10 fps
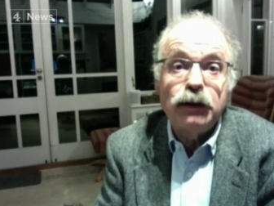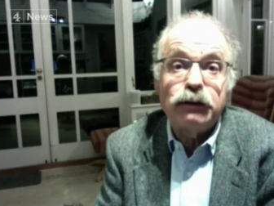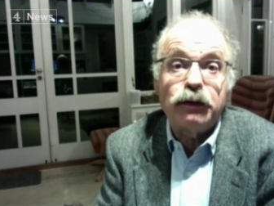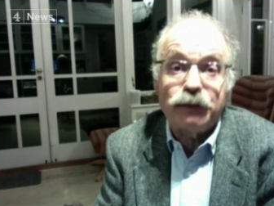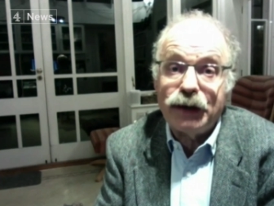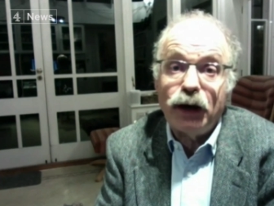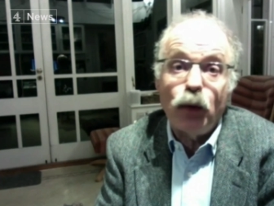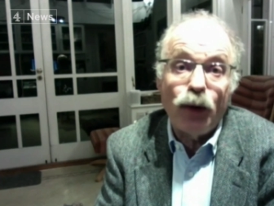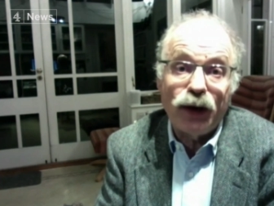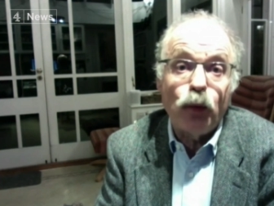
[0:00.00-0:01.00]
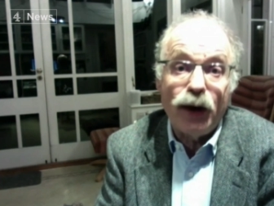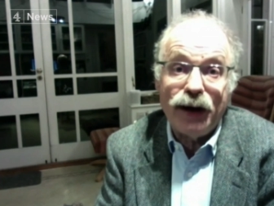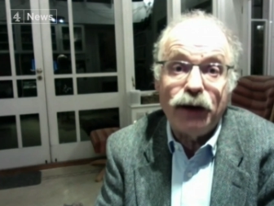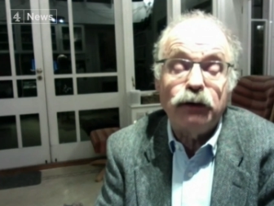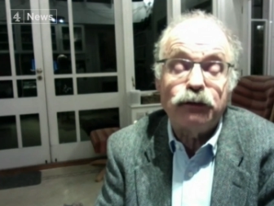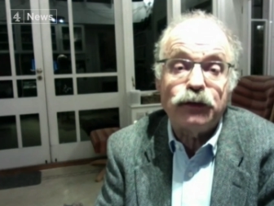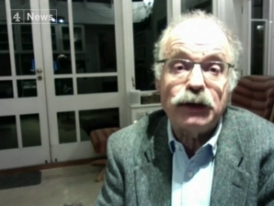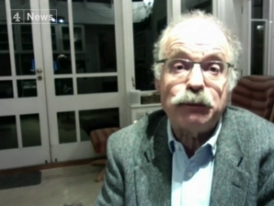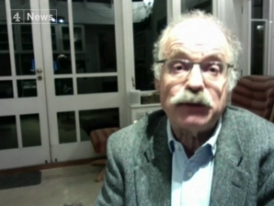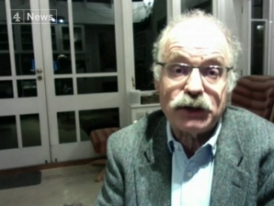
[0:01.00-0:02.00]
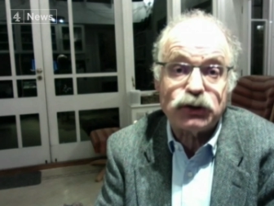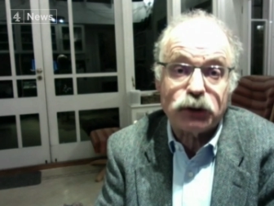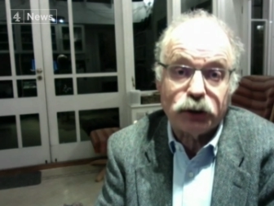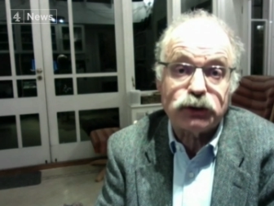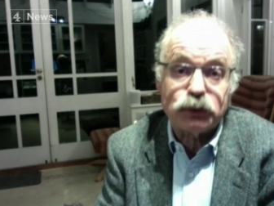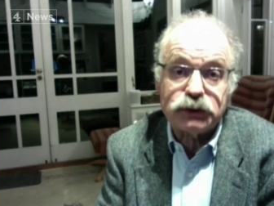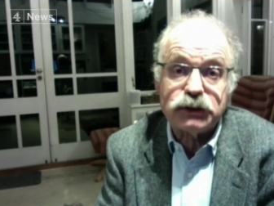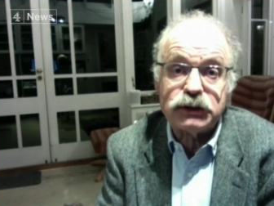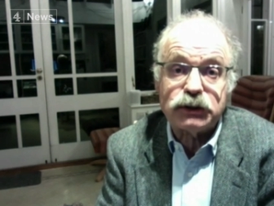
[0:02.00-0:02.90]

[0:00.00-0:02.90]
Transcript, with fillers: that they are well aware of the potential consequences.